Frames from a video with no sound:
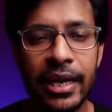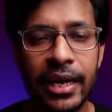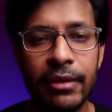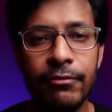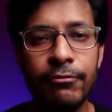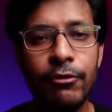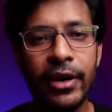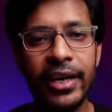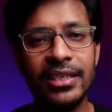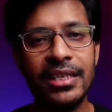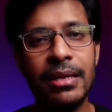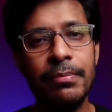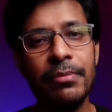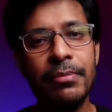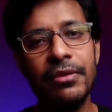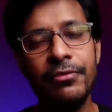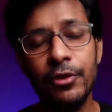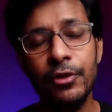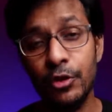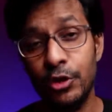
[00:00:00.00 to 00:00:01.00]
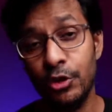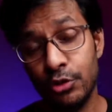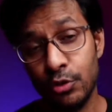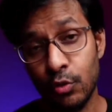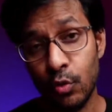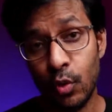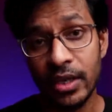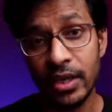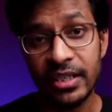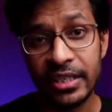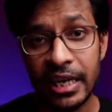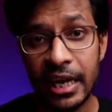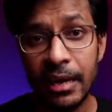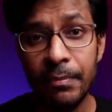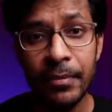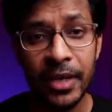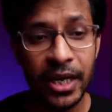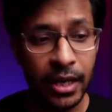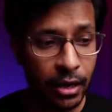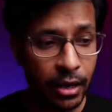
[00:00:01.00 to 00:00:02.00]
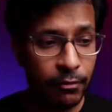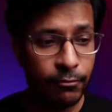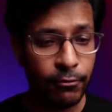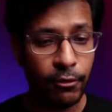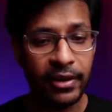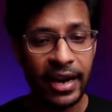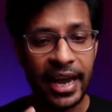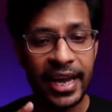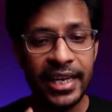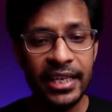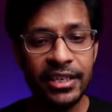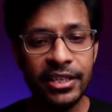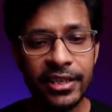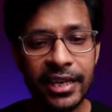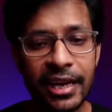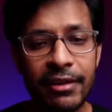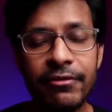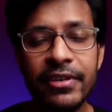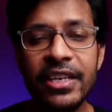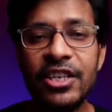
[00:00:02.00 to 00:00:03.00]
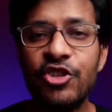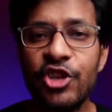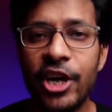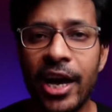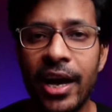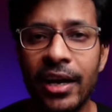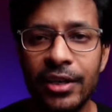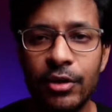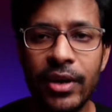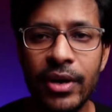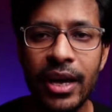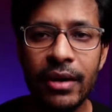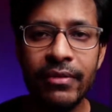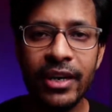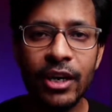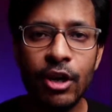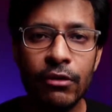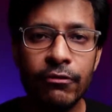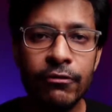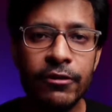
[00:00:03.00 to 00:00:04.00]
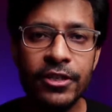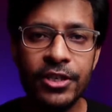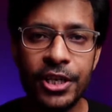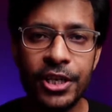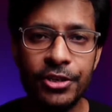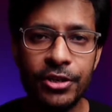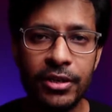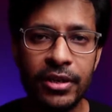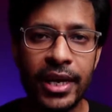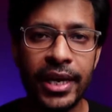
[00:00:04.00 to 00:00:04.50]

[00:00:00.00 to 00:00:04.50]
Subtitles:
Like for example, if you use WhatsApp, for each and every chat you have a conversation.